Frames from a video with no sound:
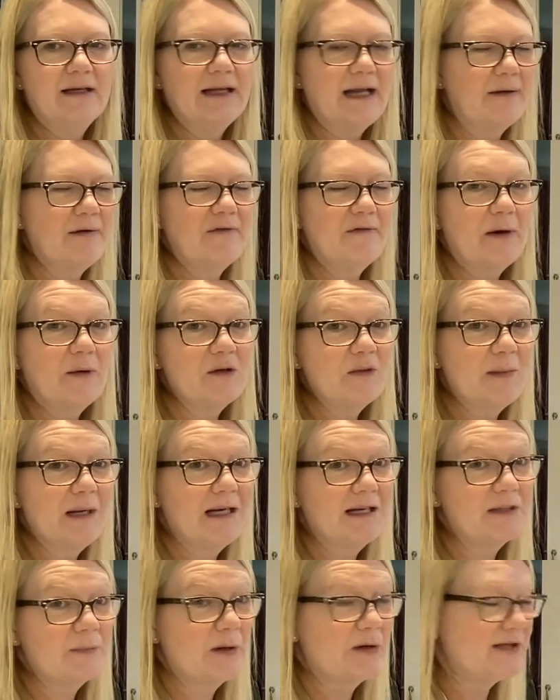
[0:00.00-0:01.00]
Now, if I was
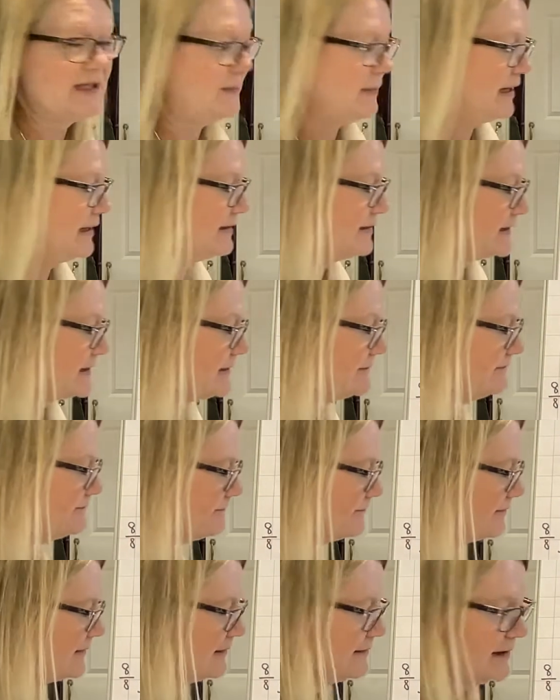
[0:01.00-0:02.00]
being a smarty pants,
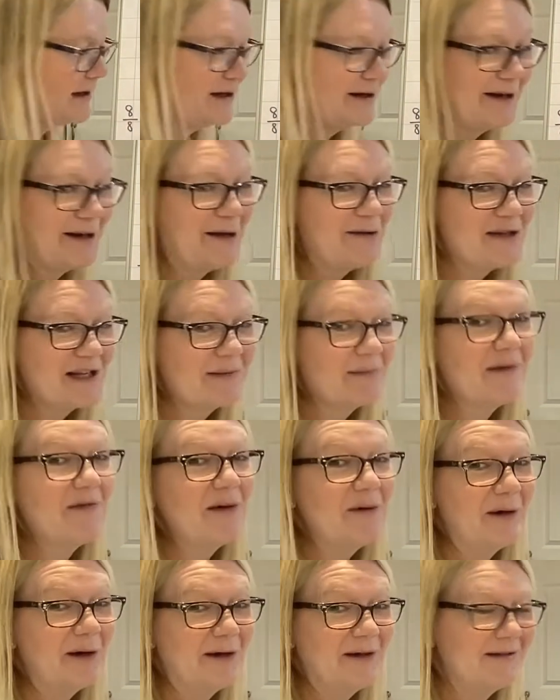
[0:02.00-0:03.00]
and I know some of
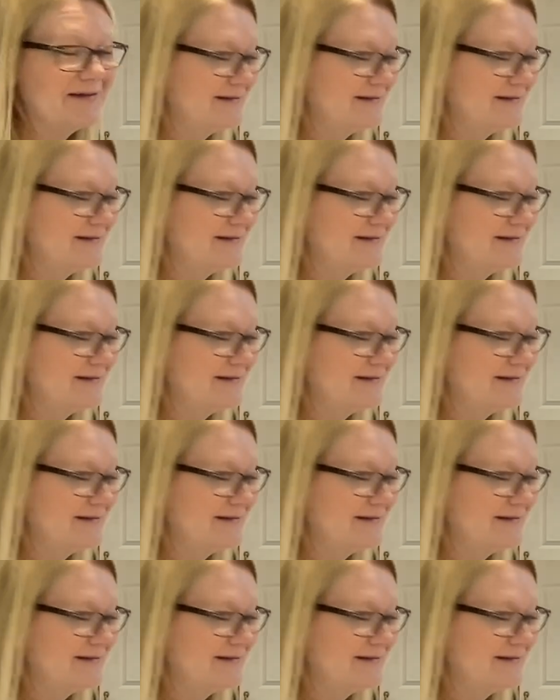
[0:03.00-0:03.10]
you are,